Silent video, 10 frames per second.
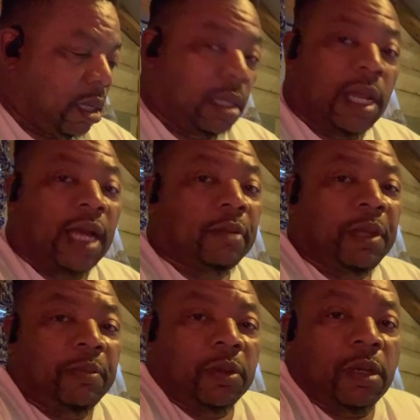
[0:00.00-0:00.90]
A lot of
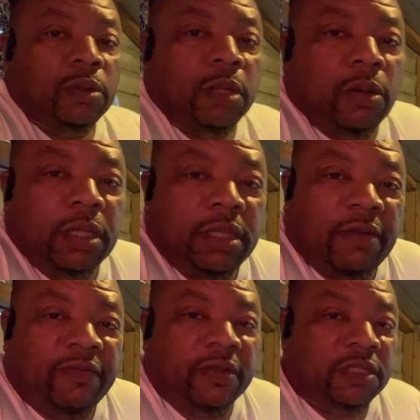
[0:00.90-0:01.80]
people don't know the
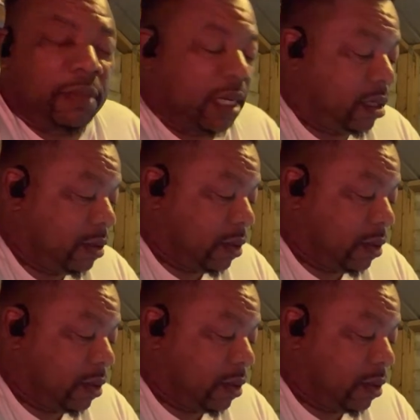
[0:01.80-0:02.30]
difference, man.